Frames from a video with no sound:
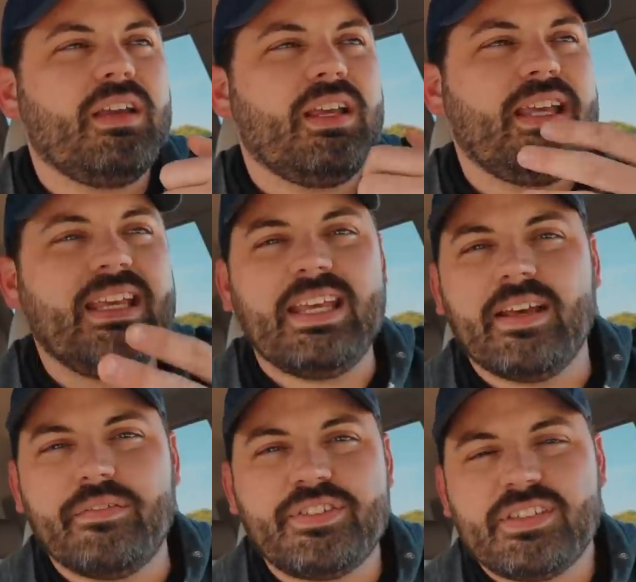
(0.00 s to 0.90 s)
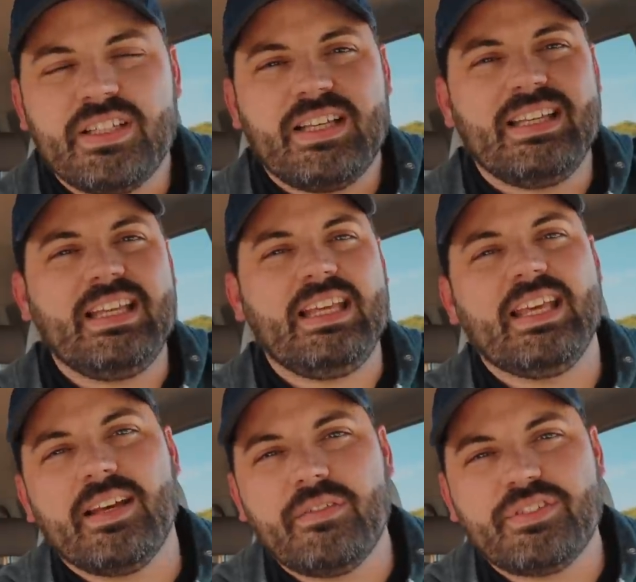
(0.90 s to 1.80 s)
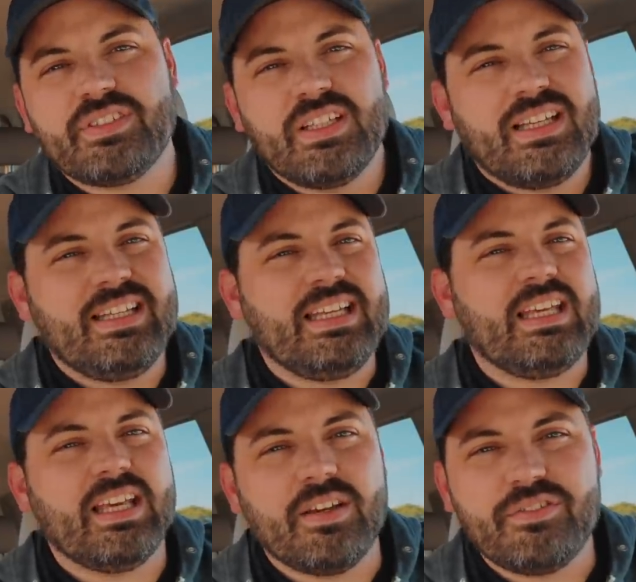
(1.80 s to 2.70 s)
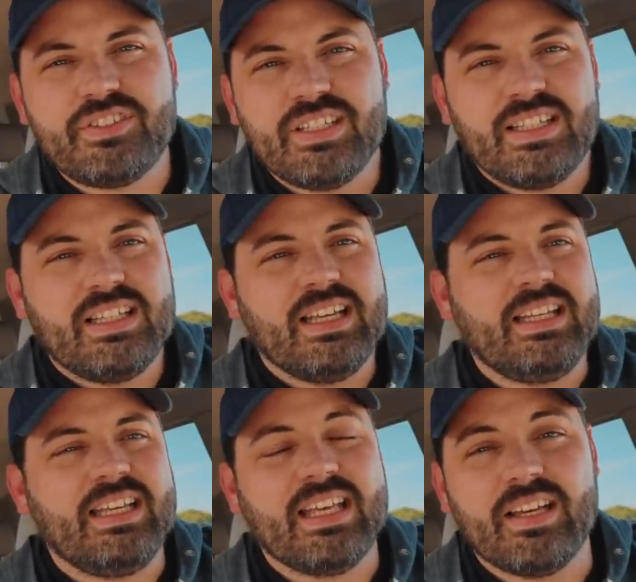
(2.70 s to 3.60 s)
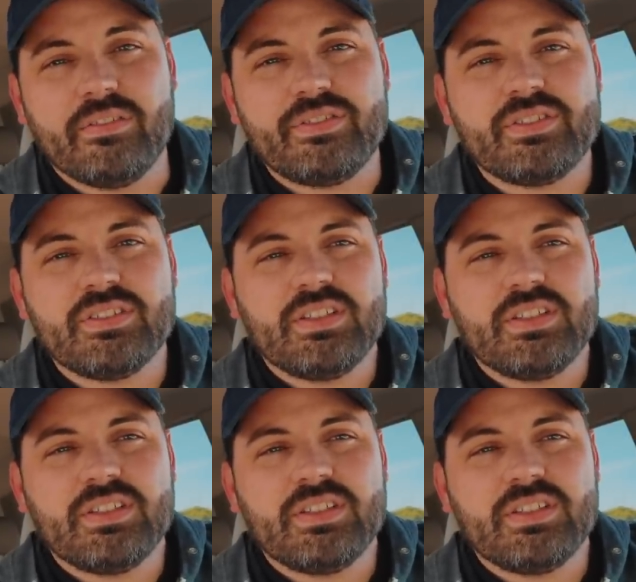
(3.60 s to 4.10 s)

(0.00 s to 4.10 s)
he gives and he gives and he gives and he gives.